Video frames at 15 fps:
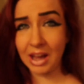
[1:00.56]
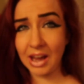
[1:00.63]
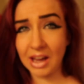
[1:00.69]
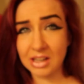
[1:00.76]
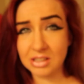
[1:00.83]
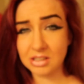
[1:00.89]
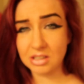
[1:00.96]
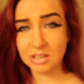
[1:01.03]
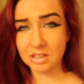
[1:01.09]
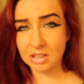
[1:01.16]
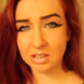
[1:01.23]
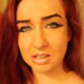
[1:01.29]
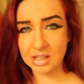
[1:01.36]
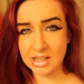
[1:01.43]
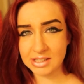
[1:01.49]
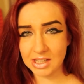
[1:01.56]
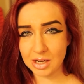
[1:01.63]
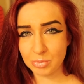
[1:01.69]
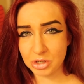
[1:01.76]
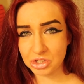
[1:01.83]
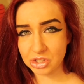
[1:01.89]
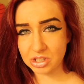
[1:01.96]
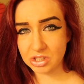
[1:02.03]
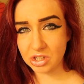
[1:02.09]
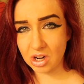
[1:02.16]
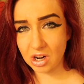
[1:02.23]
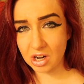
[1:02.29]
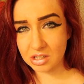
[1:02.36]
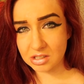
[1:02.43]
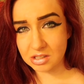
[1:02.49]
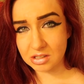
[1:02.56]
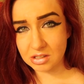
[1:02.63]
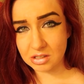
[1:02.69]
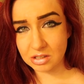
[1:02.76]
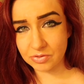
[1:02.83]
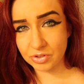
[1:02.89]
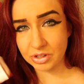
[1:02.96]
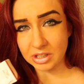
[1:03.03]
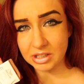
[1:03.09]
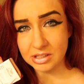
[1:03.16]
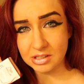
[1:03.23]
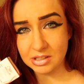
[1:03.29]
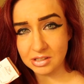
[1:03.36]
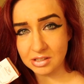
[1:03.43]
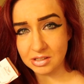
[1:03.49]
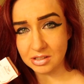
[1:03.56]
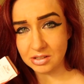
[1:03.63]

And guess how much this costs for this?